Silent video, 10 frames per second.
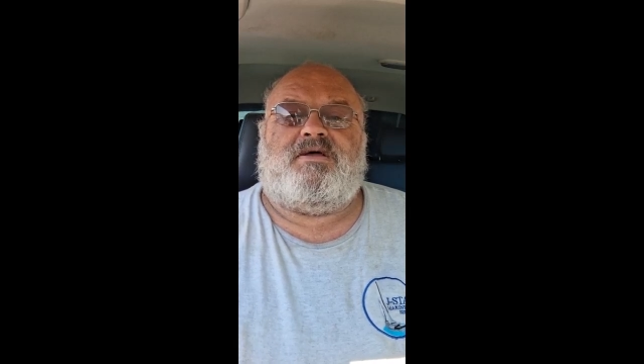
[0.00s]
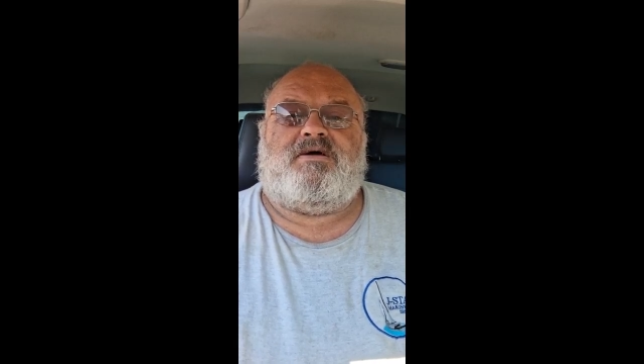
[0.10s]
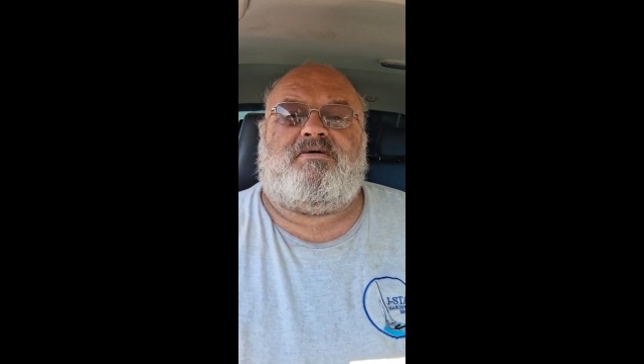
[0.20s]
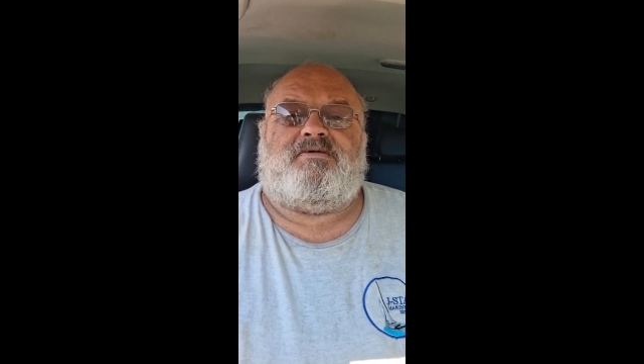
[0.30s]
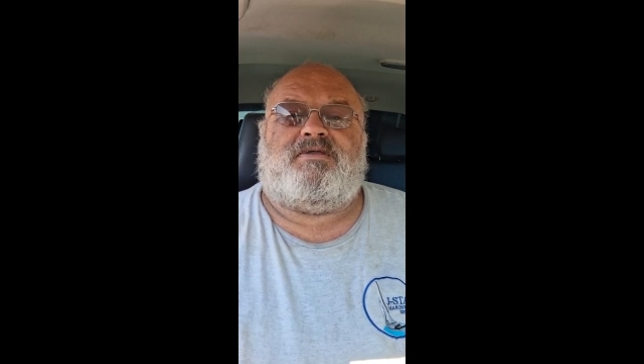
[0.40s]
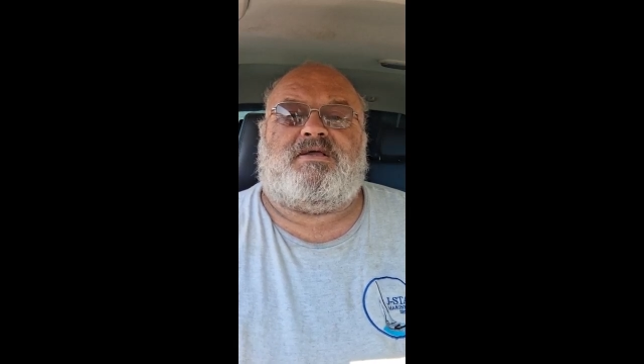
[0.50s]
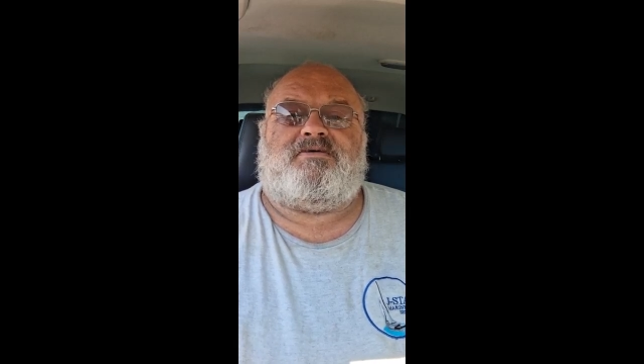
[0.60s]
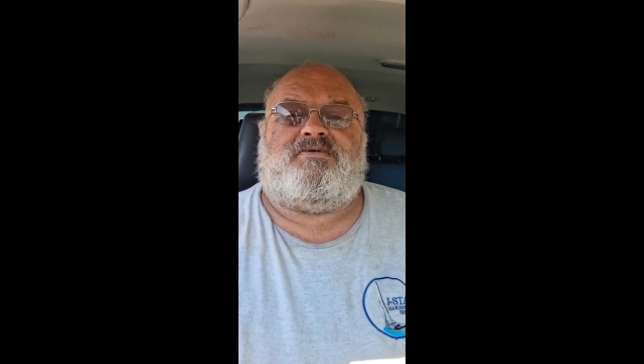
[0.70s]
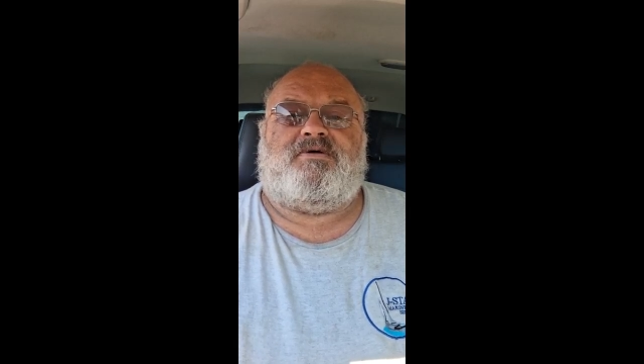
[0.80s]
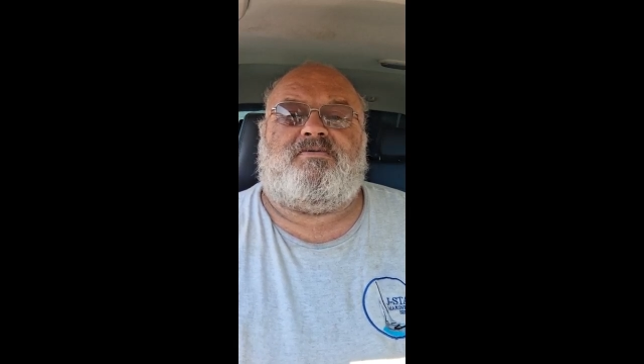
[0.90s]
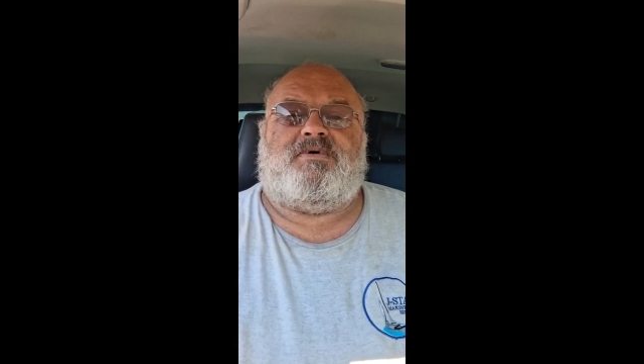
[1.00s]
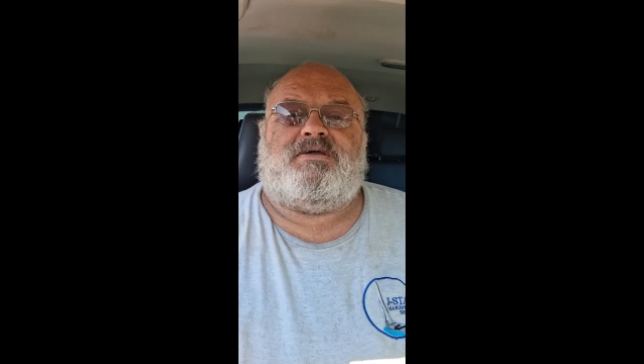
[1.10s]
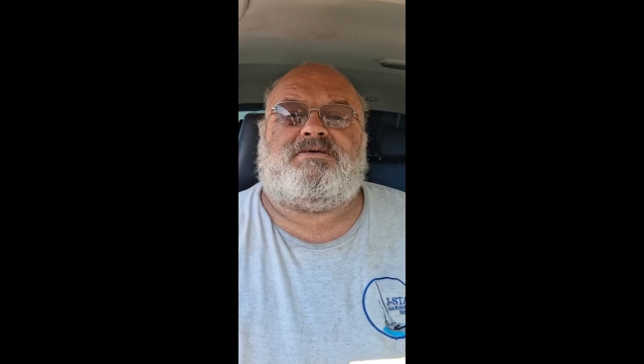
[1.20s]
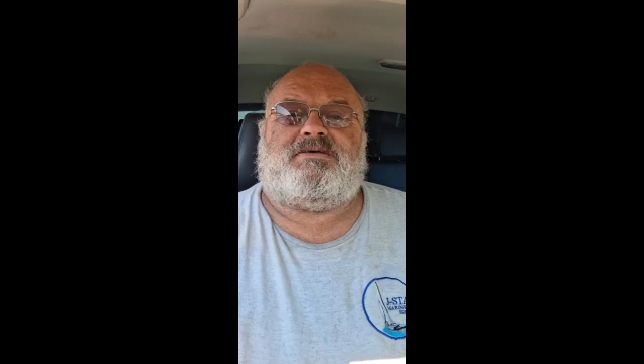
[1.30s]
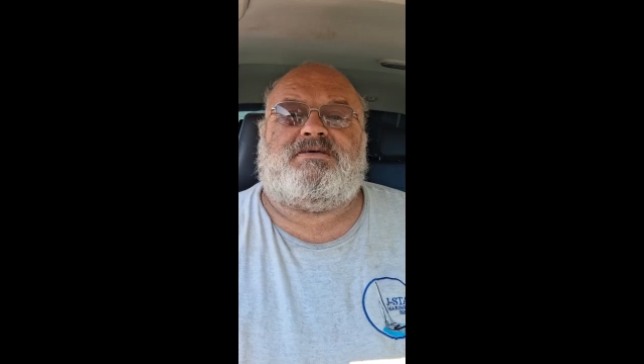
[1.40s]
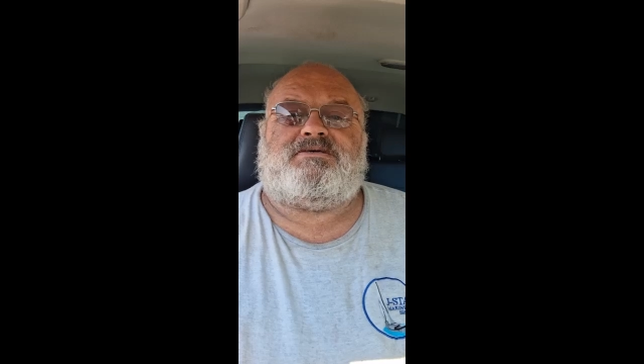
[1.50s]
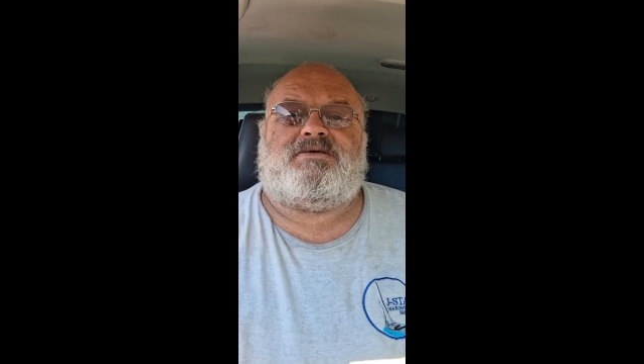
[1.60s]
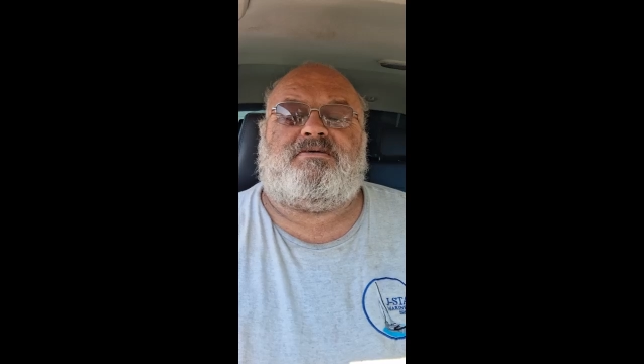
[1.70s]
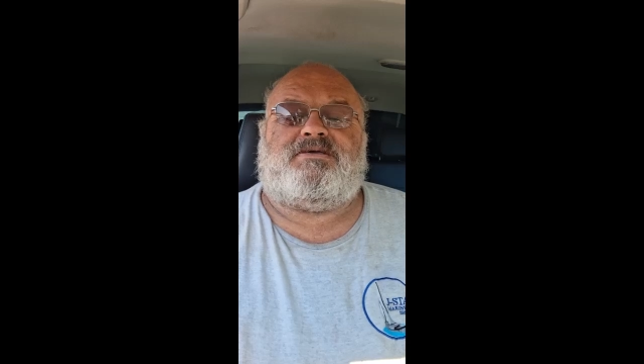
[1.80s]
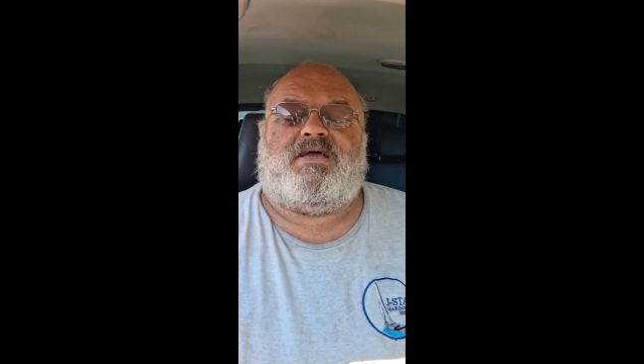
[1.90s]
over the next few weeks, is
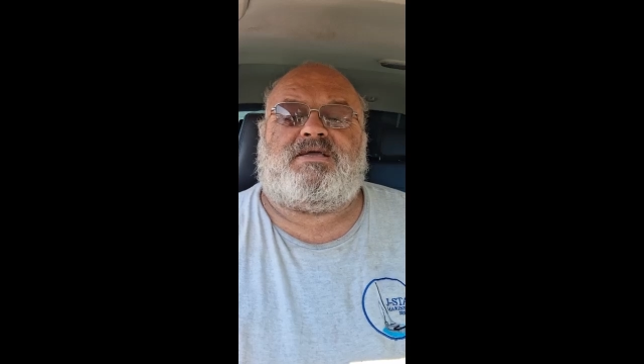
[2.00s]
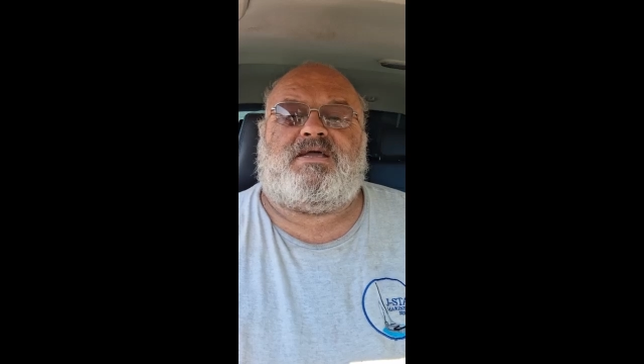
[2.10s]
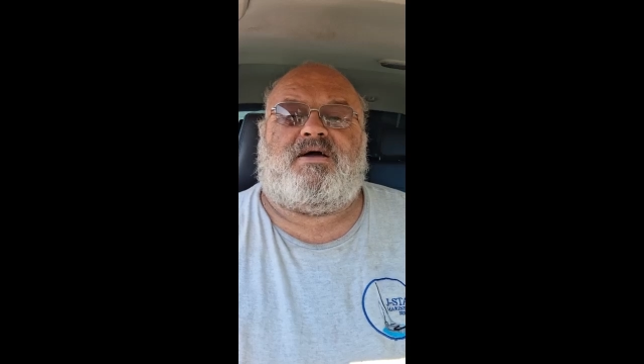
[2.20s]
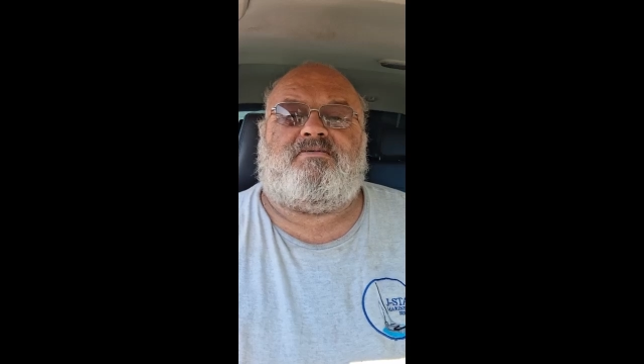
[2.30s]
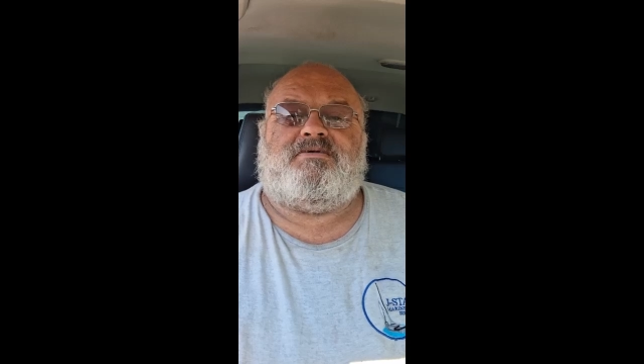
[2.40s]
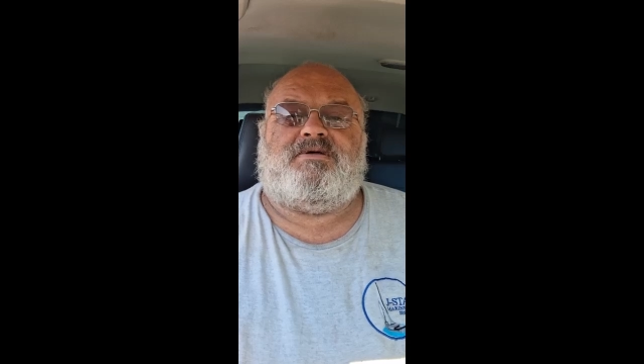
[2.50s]
to take out